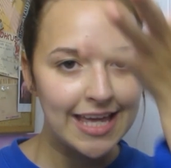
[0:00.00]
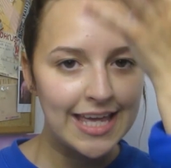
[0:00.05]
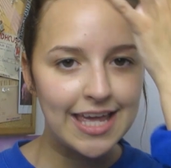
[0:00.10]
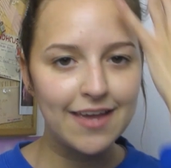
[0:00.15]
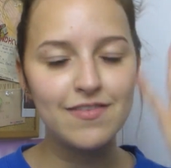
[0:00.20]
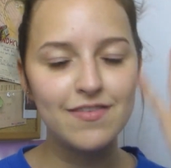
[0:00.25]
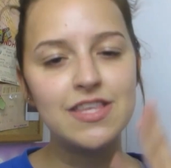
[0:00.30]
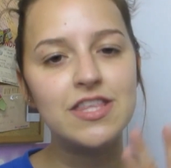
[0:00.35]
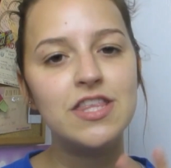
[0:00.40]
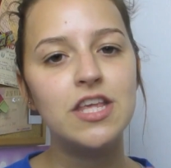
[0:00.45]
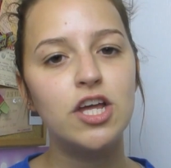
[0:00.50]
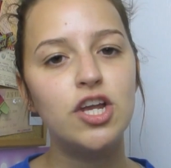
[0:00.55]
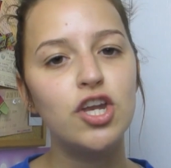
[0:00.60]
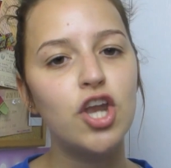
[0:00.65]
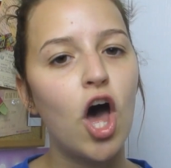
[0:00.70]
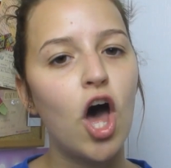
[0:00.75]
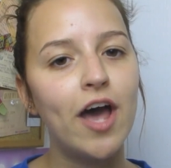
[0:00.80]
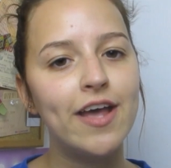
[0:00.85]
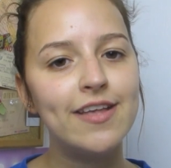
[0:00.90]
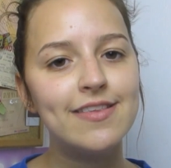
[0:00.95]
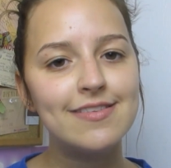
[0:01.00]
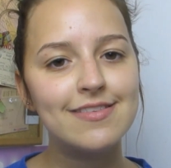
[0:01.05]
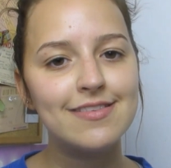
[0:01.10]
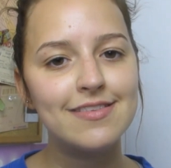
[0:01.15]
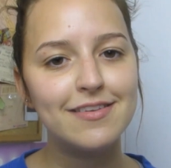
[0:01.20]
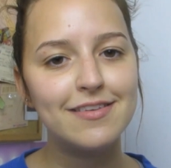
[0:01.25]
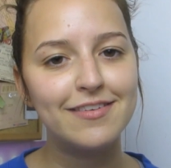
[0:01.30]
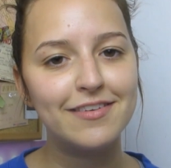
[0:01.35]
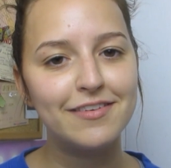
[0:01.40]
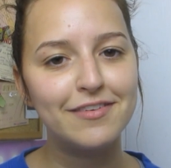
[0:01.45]
Gives the
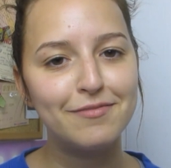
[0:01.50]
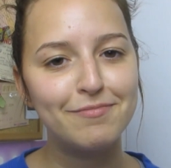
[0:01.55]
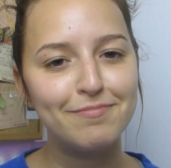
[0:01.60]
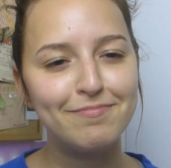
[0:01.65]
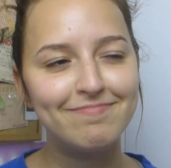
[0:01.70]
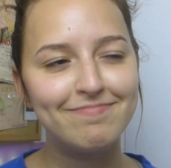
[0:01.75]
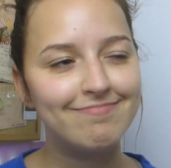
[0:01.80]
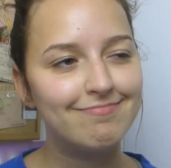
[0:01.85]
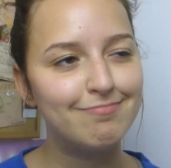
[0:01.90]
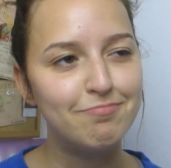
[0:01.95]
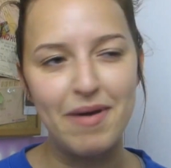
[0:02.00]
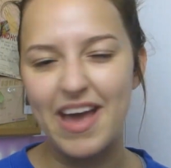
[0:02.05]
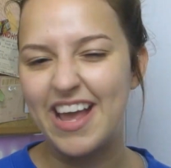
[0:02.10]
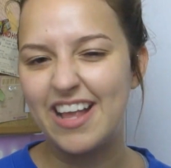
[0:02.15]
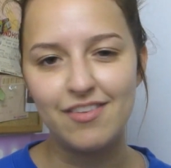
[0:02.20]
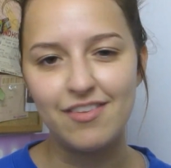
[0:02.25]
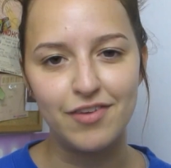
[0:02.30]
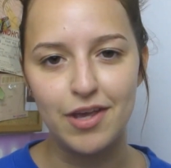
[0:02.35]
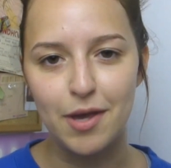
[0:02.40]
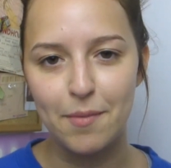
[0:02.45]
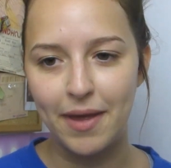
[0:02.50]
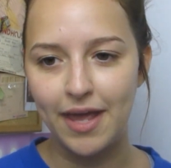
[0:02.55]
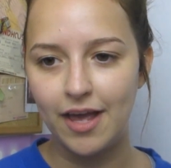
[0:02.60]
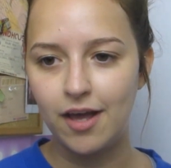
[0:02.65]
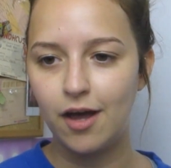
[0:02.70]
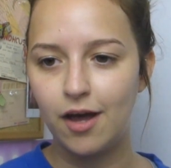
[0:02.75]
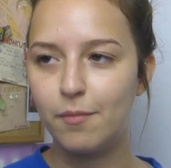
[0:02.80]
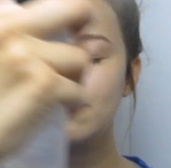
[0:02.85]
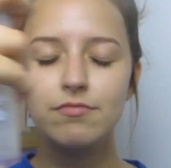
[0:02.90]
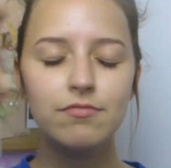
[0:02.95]
nice base to your
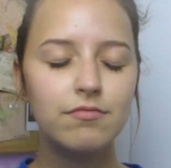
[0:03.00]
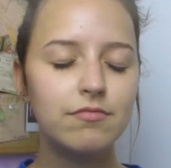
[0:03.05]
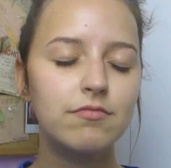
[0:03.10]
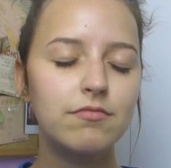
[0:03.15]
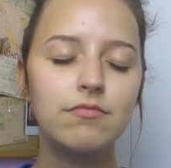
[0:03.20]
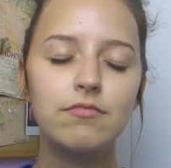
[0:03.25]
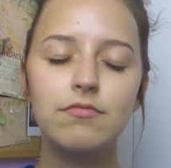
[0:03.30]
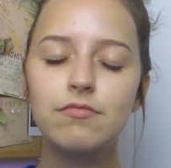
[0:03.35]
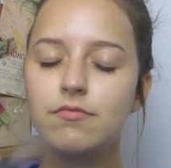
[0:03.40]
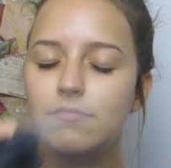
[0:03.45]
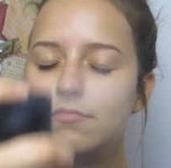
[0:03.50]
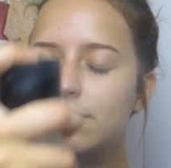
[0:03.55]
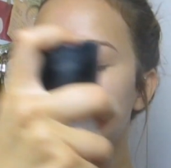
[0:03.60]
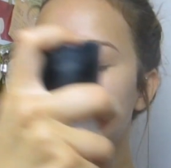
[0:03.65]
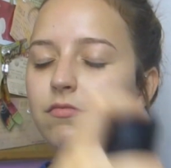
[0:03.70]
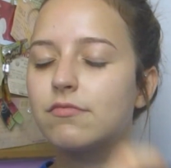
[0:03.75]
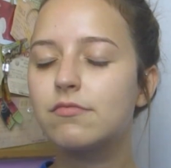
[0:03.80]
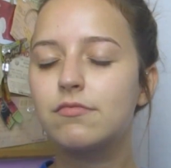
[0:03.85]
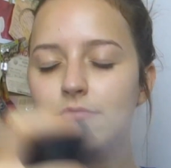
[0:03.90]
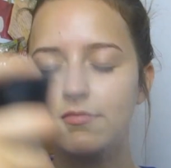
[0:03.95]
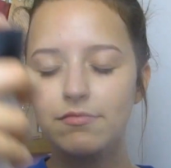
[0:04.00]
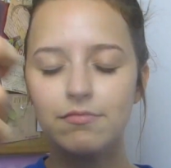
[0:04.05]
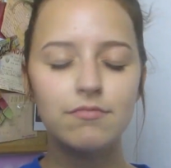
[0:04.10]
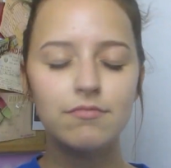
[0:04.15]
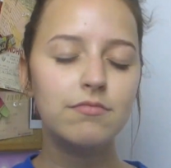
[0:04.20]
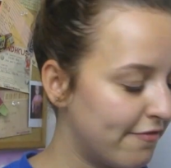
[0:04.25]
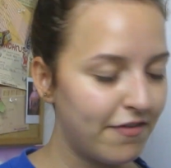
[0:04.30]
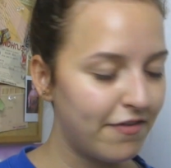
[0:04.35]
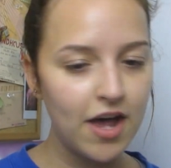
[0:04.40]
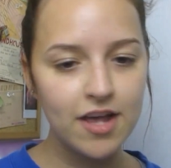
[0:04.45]
makeup.
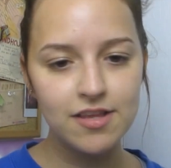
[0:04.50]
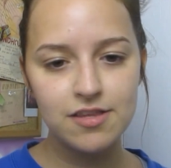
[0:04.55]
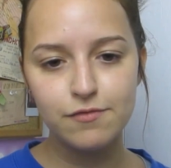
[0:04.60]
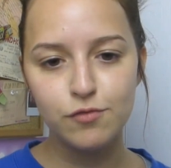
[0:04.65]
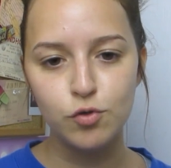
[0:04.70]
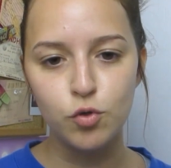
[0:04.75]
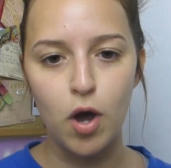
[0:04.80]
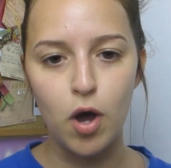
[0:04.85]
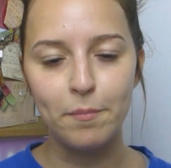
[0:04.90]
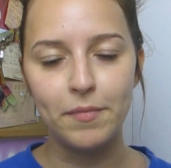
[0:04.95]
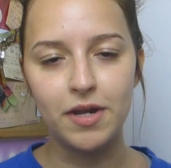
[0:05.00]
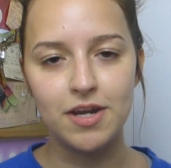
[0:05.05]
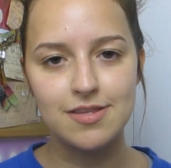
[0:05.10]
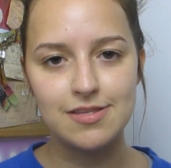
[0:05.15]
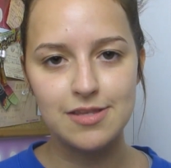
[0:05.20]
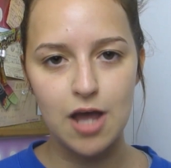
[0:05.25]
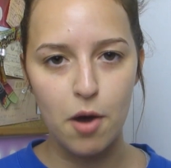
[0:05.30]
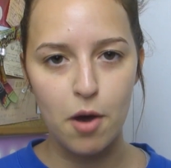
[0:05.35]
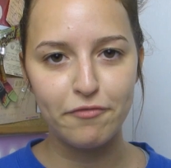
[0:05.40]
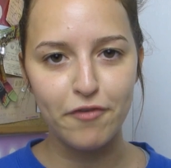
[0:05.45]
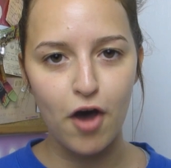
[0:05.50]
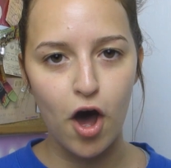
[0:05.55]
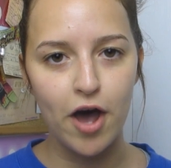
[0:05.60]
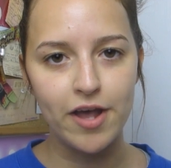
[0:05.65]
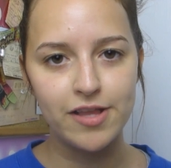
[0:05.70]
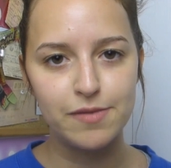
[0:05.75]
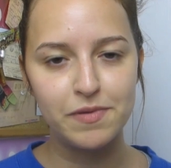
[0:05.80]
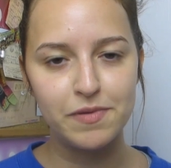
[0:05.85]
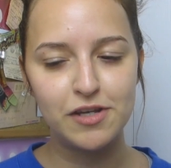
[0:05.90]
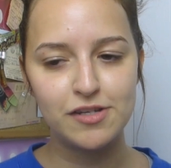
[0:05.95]
First of all, I'm gonna start with
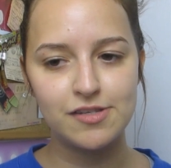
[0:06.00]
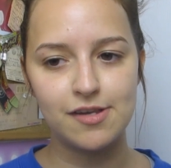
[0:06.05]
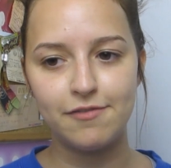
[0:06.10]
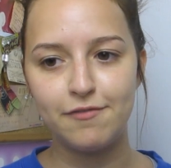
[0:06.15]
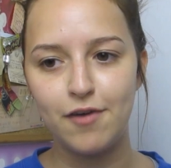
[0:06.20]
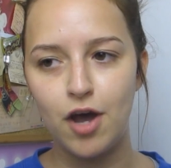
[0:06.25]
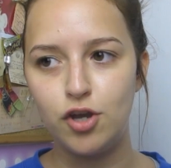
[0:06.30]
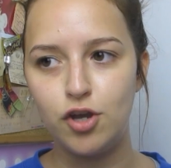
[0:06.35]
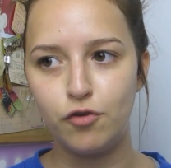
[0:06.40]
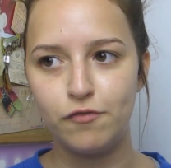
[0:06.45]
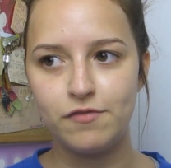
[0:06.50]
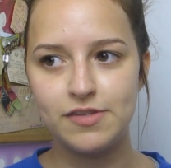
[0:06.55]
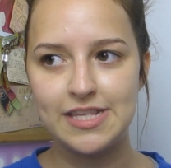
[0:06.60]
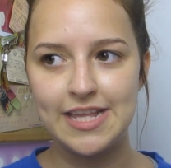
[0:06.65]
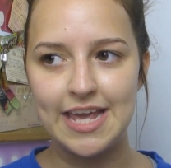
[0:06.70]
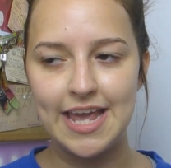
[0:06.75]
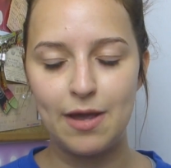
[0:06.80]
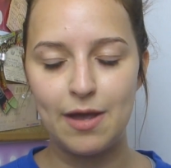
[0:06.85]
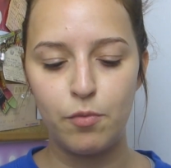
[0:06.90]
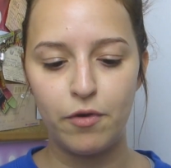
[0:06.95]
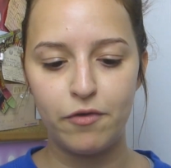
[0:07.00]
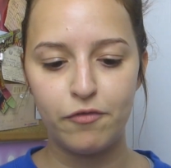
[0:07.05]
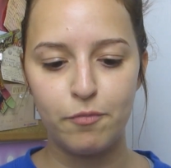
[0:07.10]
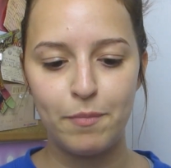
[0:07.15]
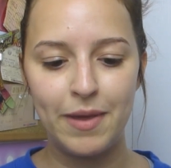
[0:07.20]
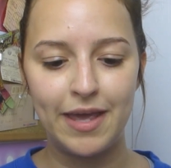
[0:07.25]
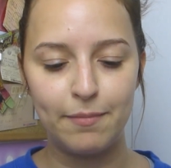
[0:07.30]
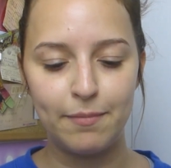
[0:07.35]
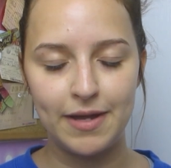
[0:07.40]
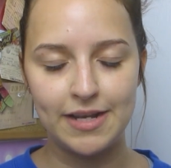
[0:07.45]
eyes because I find obviously with
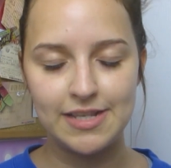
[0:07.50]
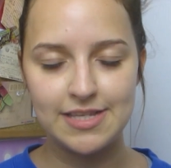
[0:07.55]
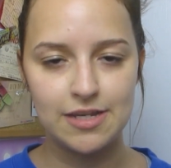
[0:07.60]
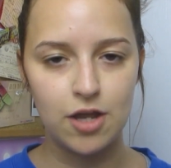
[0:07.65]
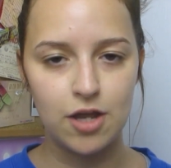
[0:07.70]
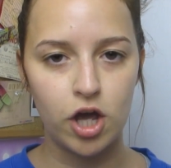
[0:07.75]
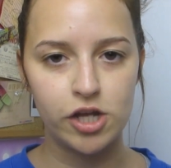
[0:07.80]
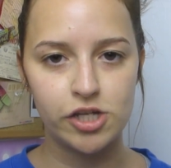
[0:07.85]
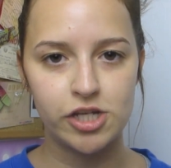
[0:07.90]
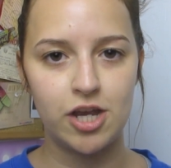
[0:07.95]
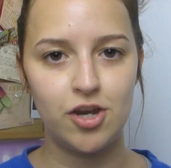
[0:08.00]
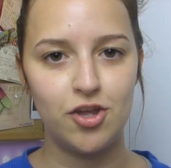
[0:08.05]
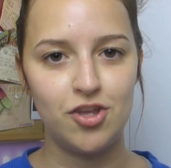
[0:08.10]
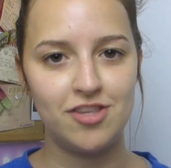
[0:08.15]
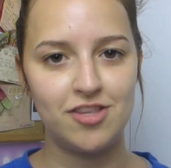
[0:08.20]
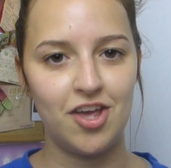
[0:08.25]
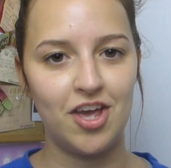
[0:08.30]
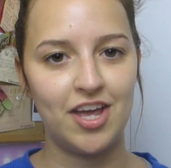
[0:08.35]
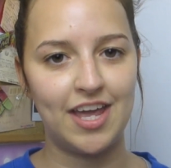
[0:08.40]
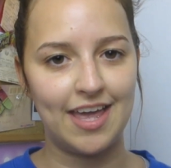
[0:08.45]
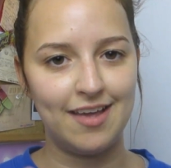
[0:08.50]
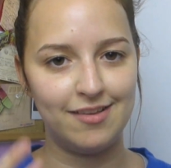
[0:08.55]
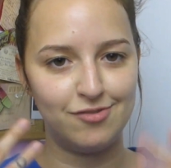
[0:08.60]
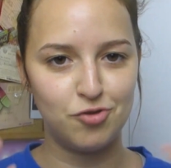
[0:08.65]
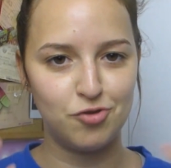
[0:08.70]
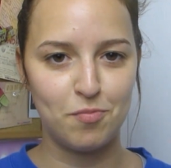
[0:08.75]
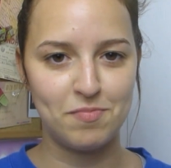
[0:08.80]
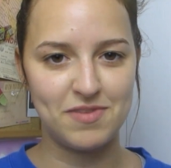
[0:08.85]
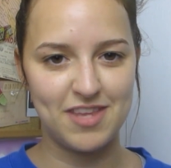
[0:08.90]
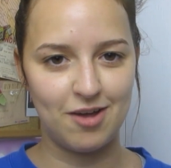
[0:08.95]
pigmented eyeshadows, like it
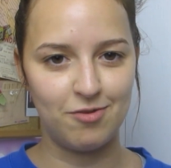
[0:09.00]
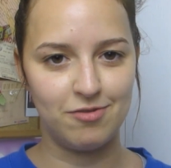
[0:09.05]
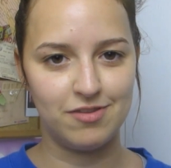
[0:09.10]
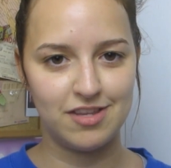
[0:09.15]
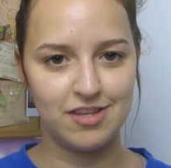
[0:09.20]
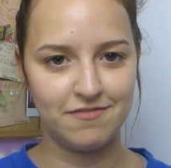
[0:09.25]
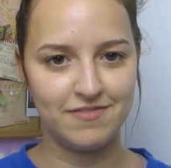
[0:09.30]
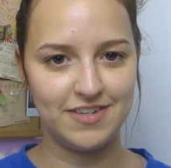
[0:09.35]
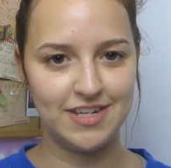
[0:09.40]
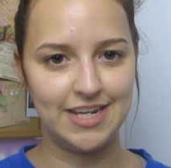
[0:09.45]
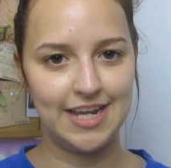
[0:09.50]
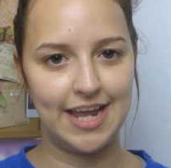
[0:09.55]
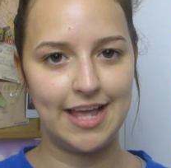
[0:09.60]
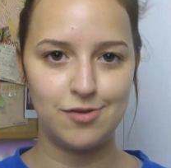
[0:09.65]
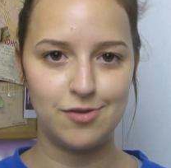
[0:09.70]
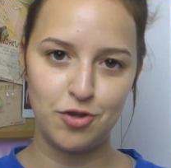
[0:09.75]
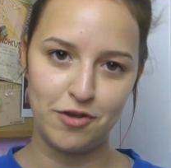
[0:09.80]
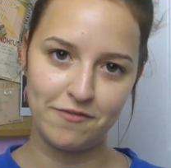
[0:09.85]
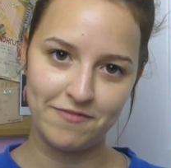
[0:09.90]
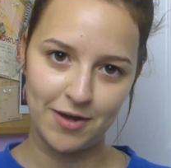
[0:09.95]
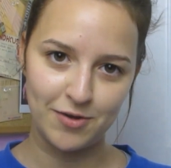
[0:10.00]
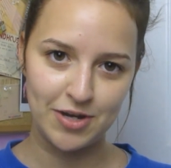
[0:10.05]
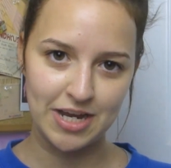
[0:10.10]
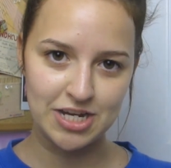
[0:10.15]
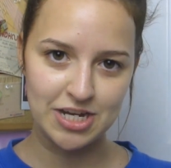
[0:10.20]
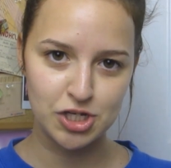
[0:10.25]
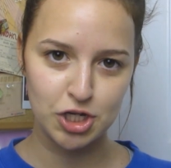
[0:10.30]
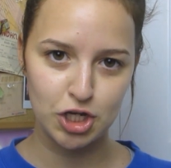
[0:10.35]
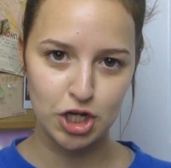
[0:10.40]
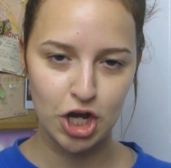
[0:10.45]
drops off or something and gets to the
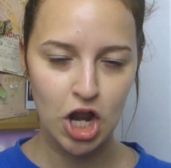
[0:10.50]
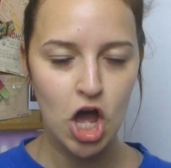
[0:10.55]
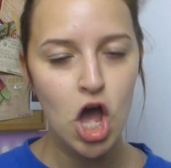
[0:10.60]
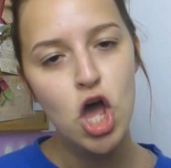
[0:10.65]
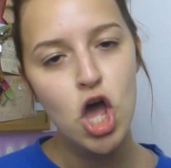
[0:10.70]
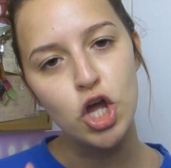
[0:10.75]
foundation.